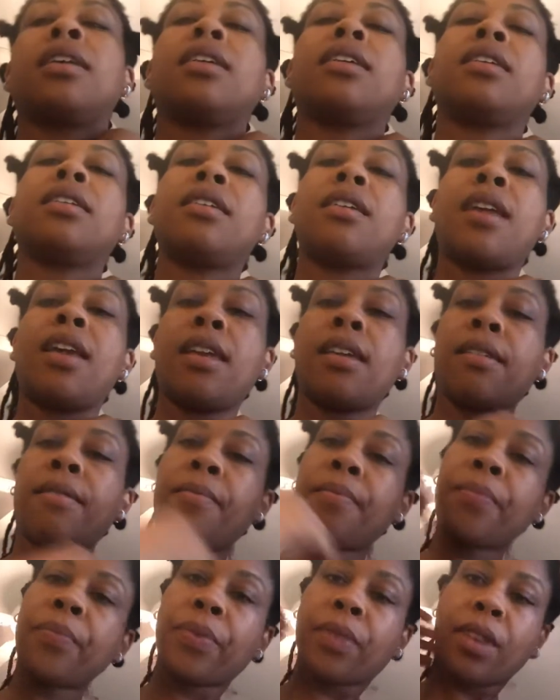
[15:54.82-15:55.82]
your neck.
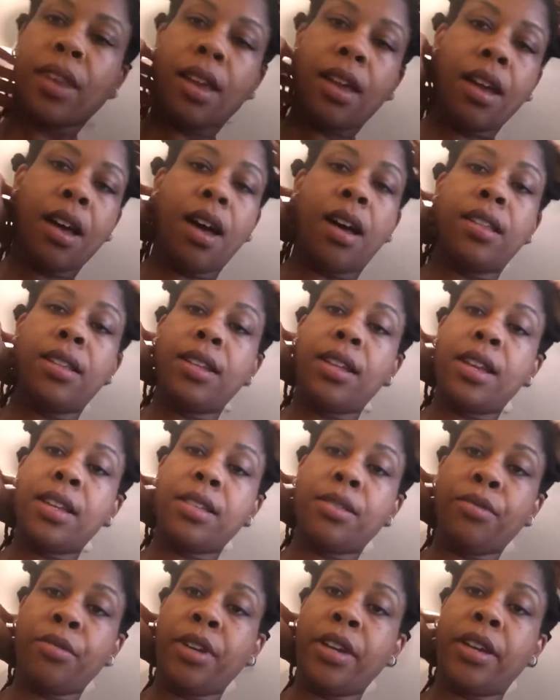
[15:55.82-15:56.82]
All of
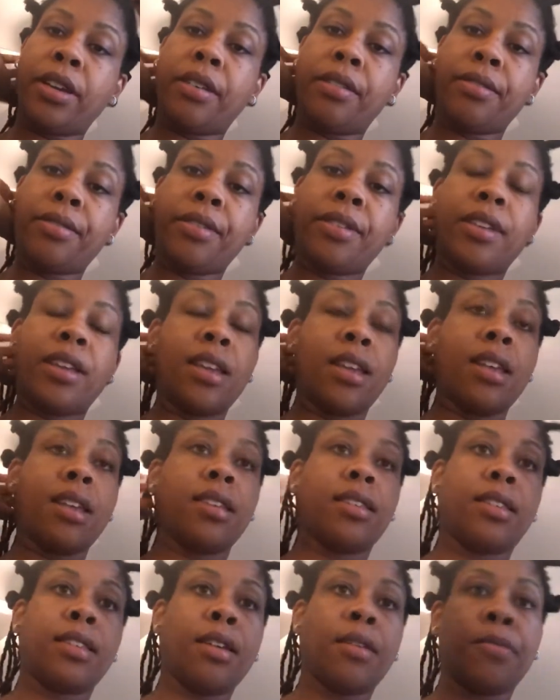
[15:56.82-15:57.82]
that's real.
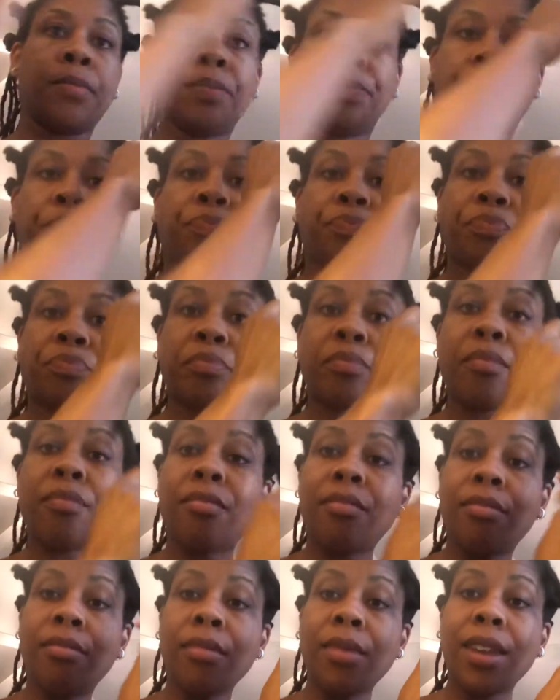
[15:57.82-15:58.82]
So,
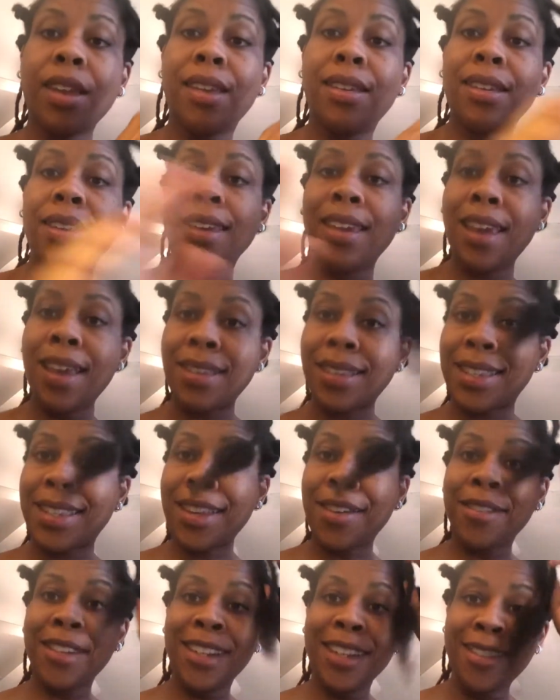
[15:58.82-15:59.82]
yes.
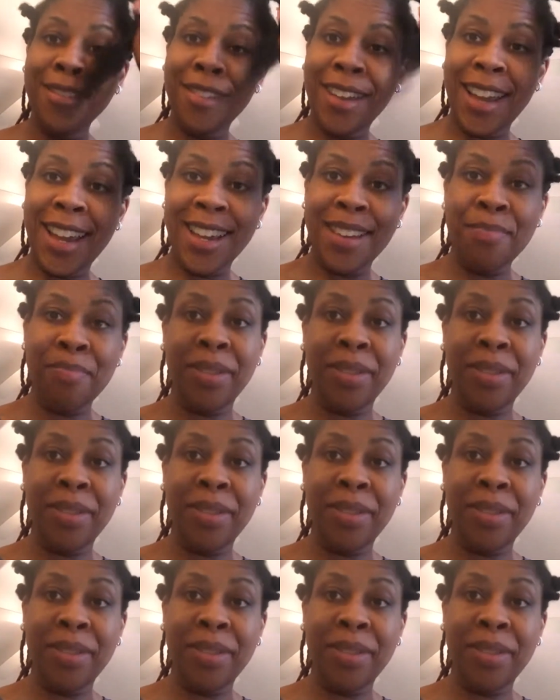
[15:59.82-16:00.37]
So anyway,